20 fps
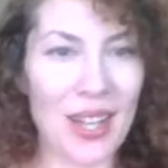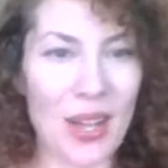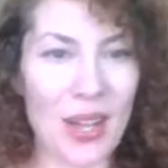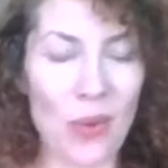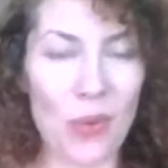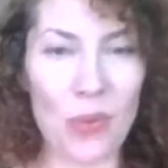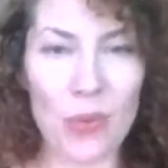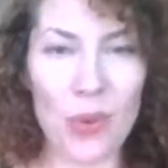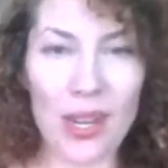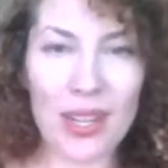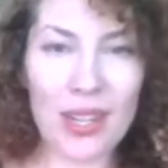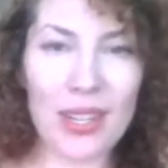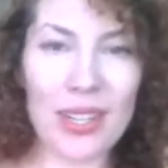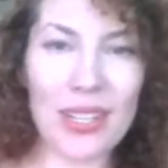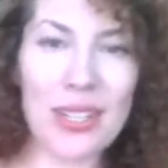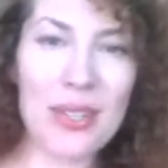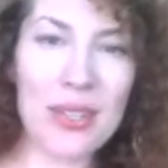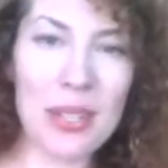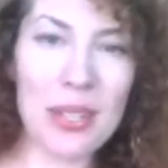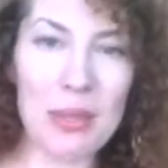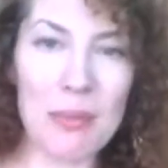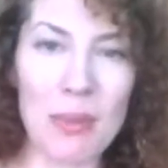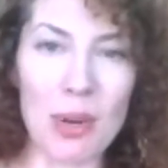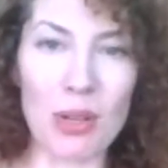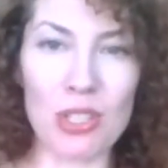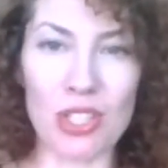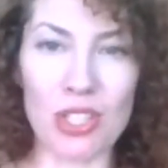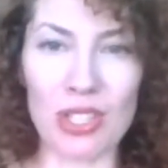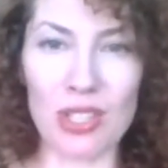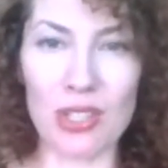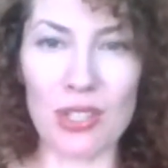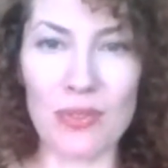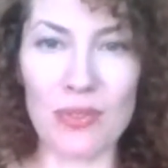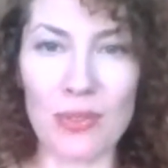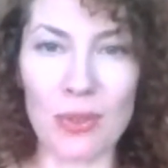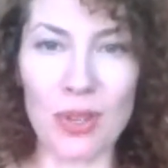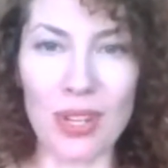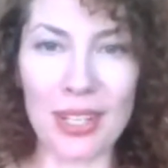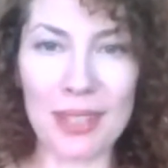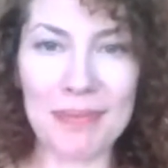What are your emotions
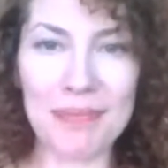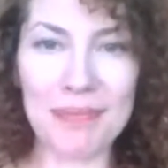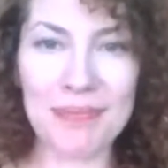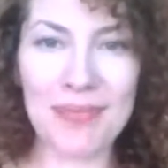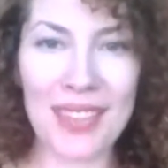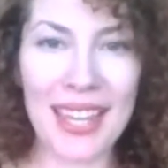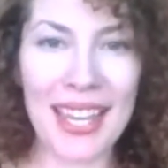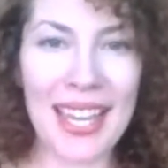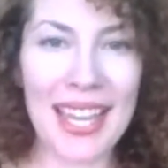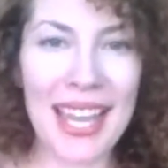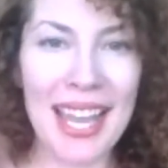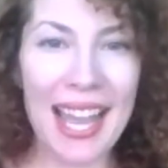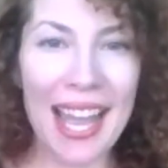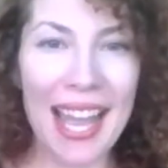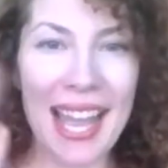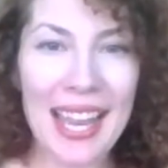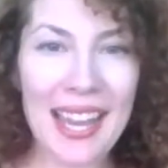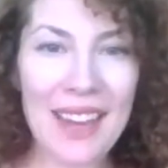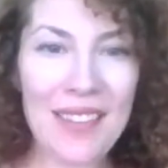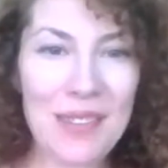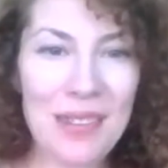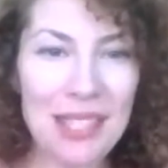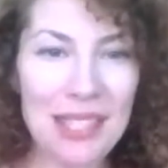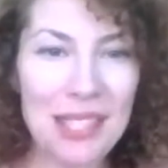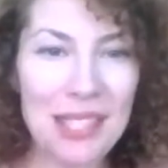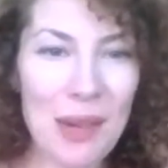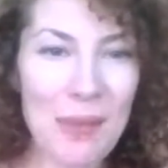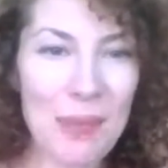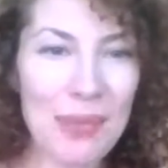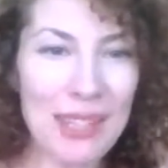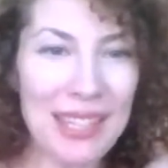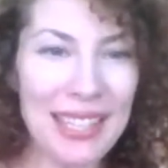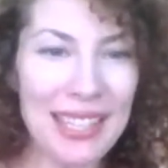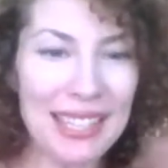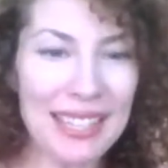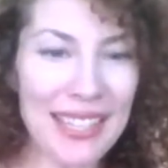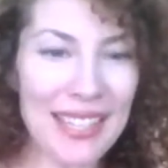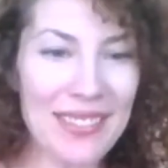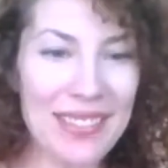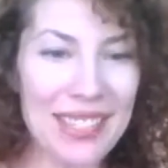for? Hey, everyone jumping in.
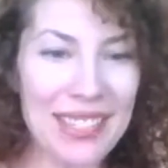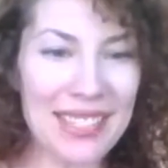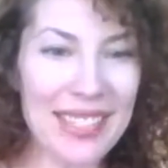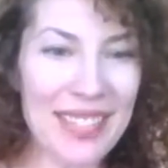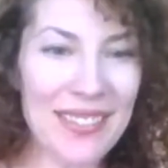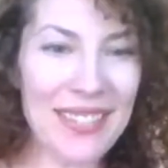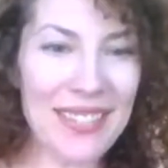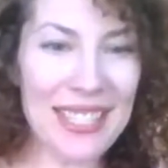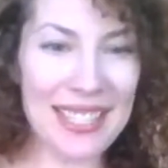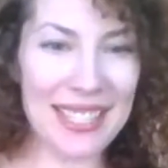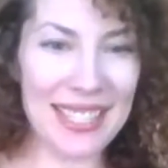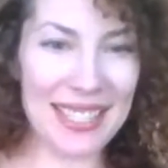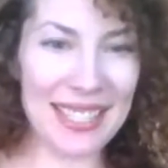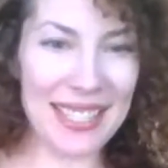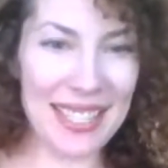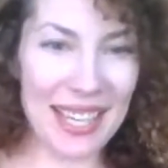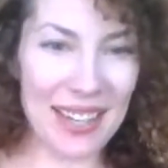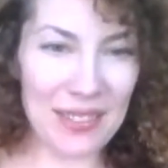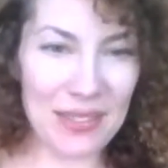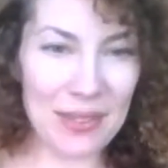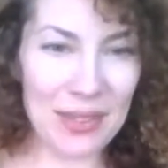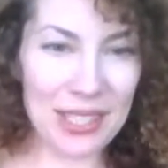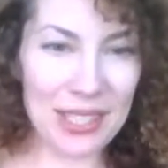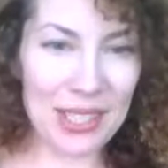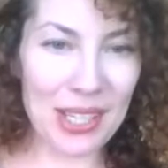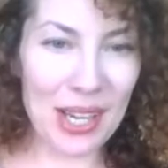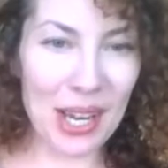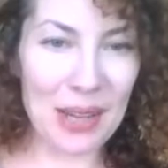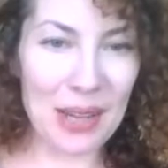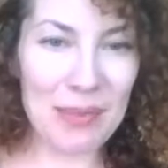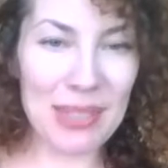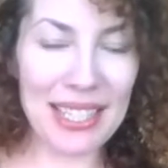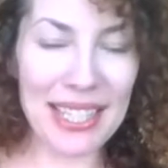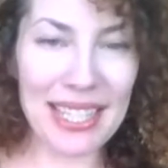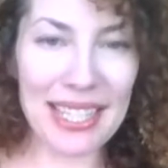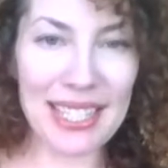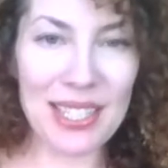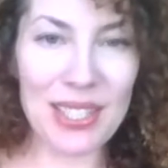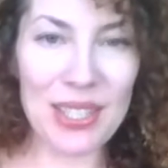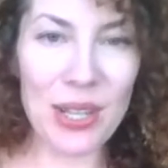Love it. See everyone chiming
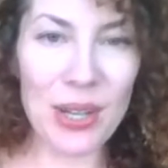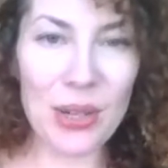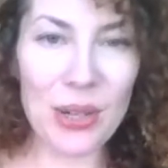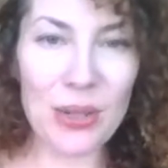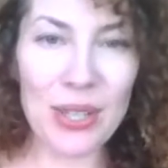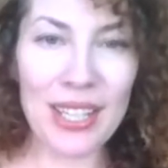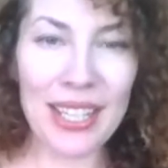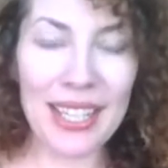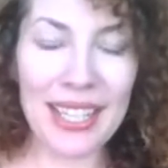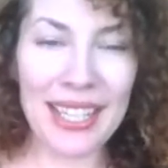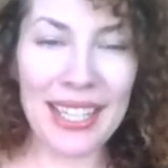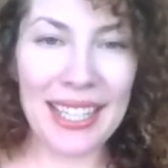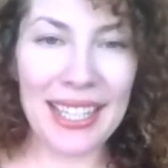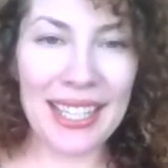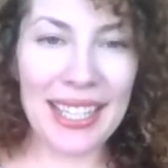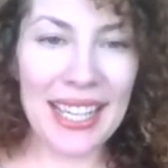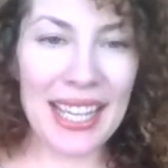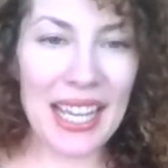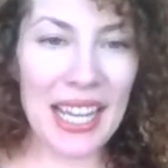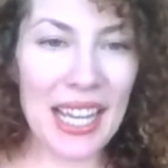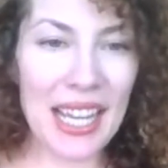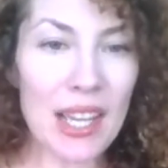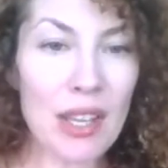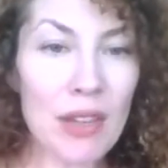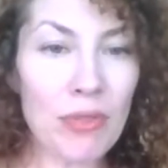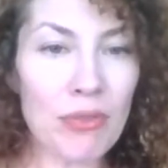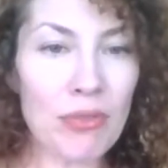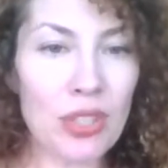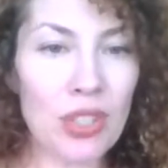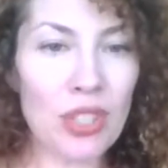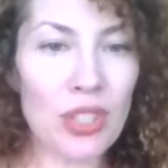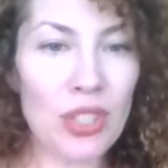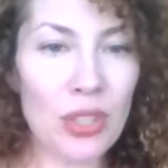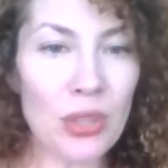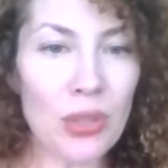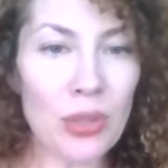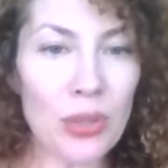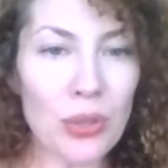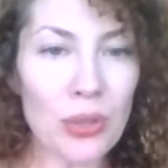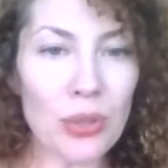in. So if
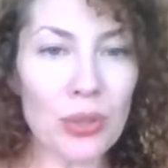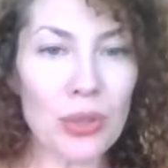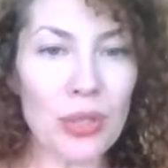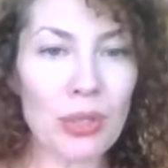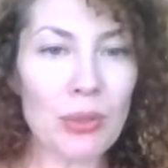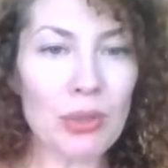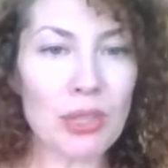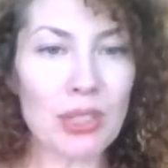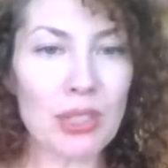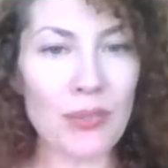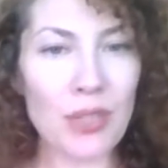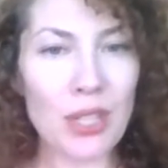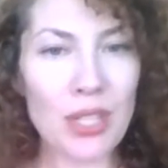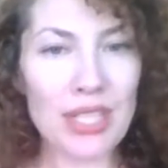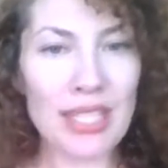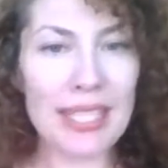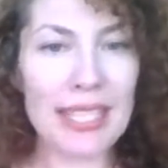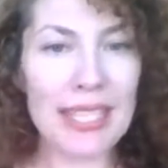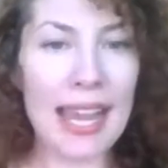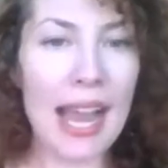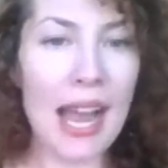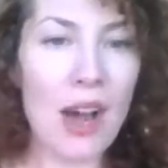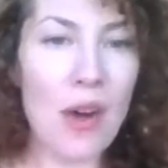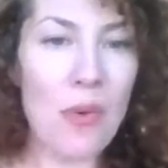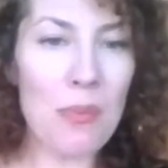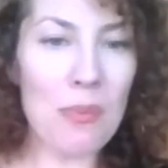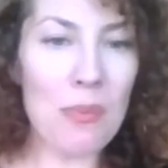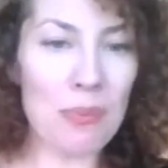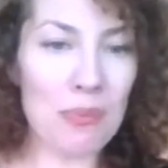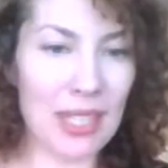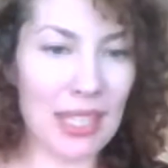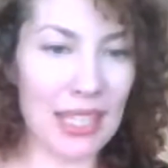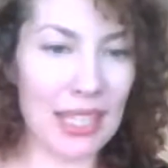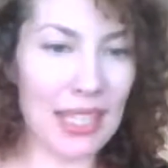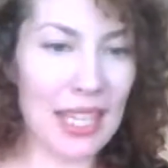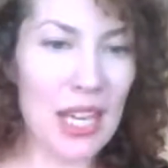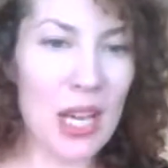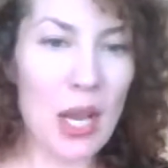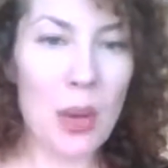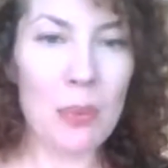you, first tell me,
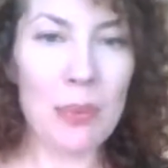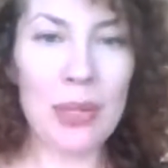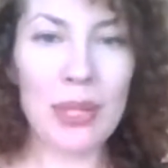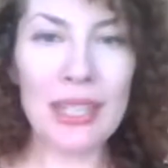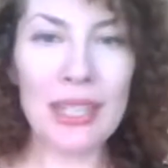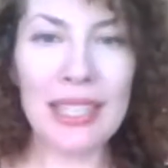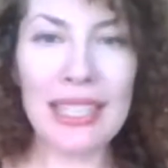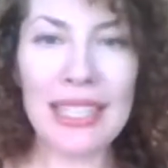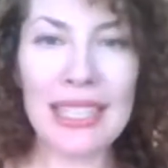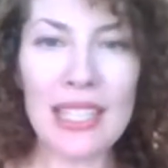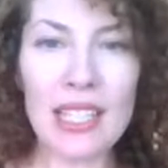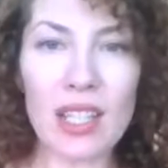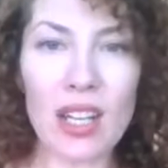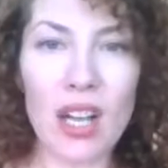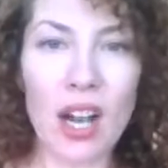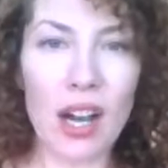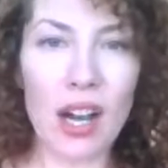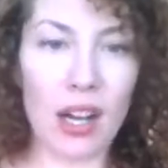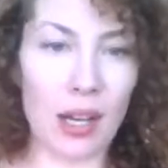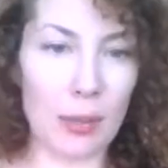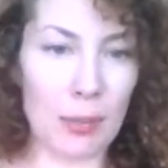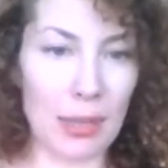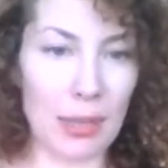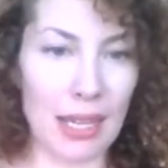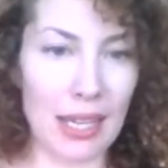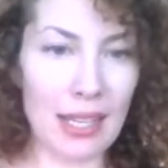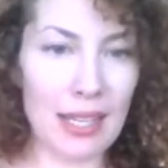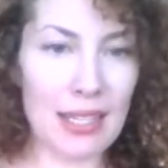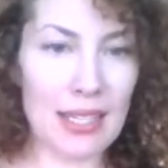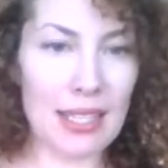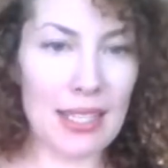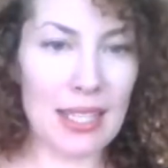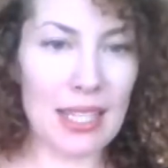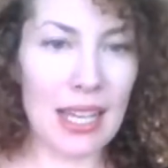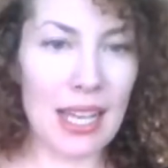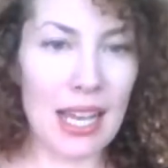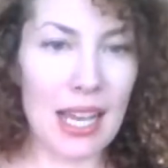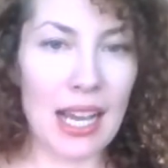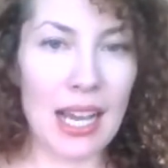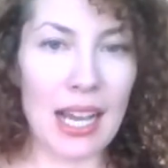put in the comments,
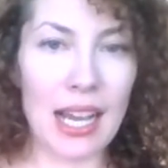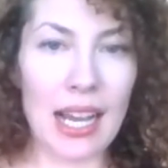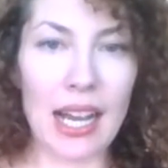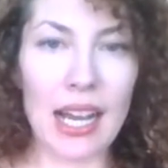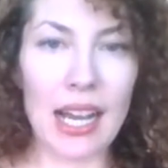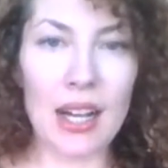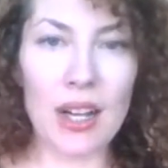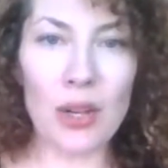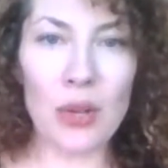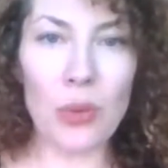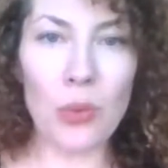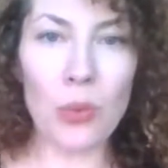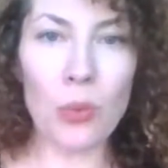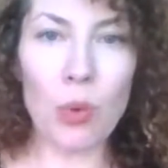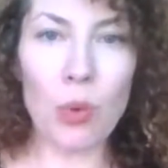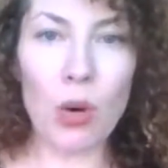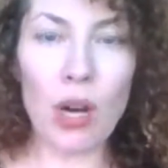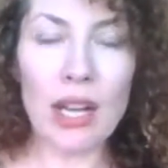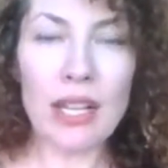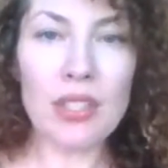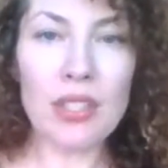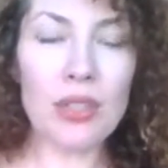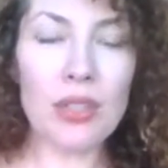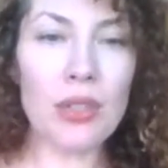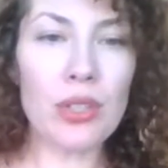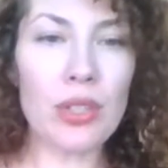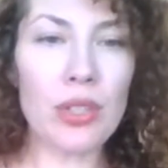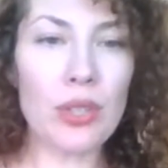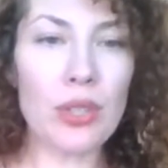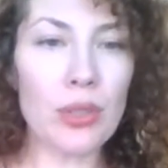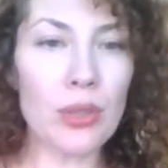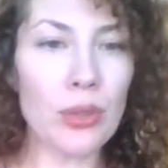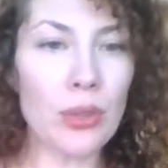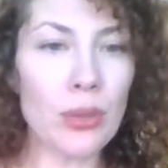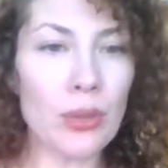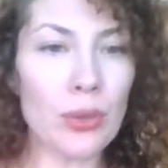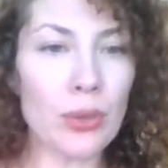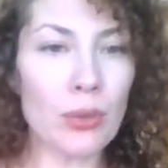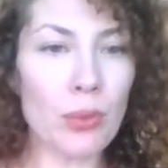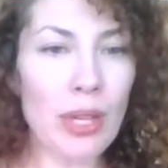what have
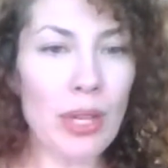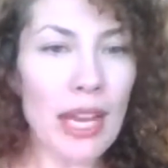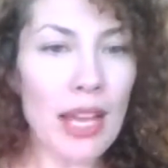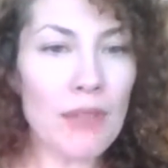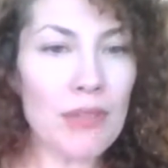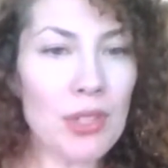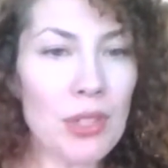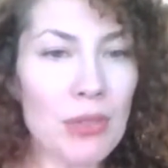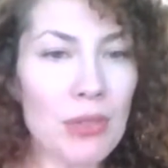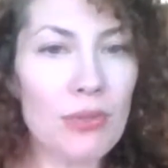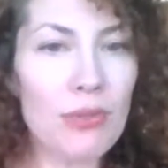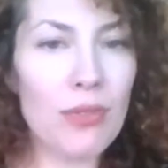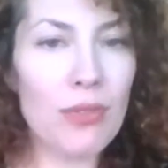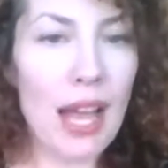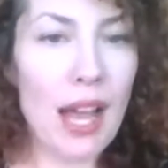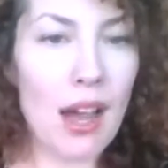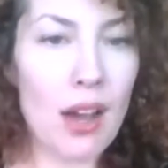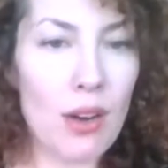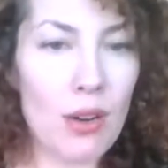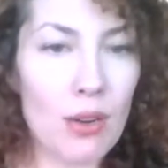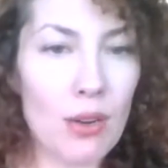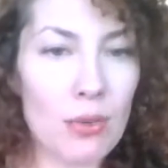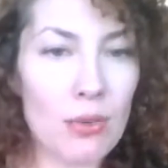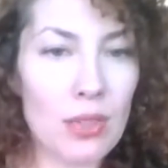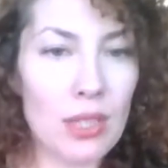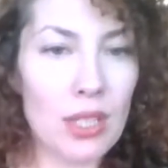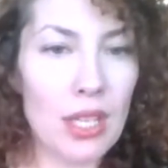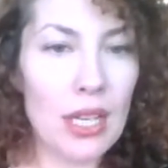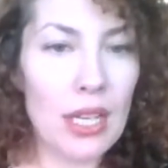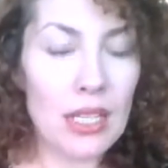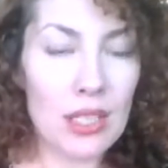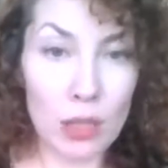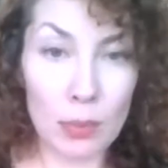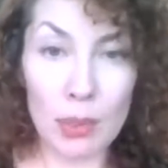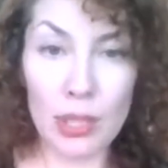you found to